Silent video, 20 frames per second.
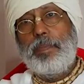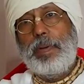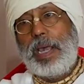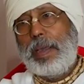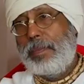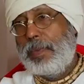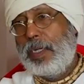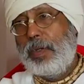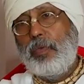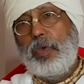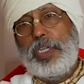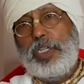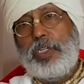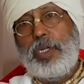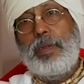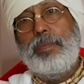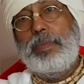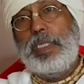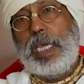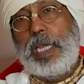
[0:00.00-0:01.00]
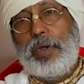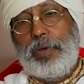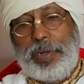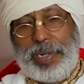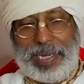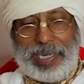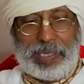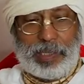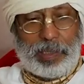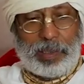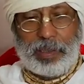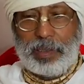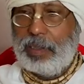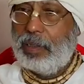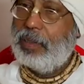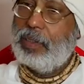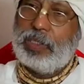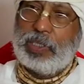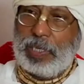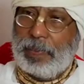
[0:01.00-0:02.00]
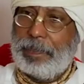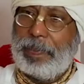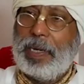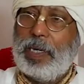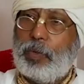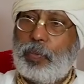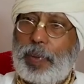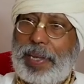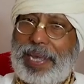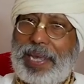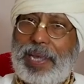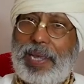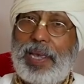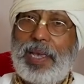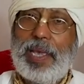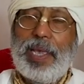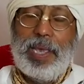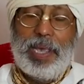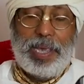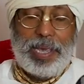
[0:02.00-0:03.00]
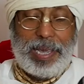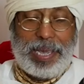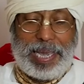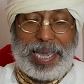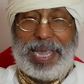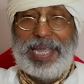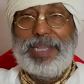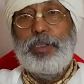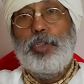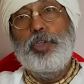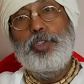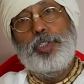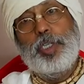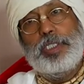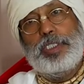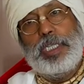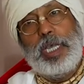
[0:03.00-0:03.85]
Brahman, Vaishnav, they are reading separate way, and those are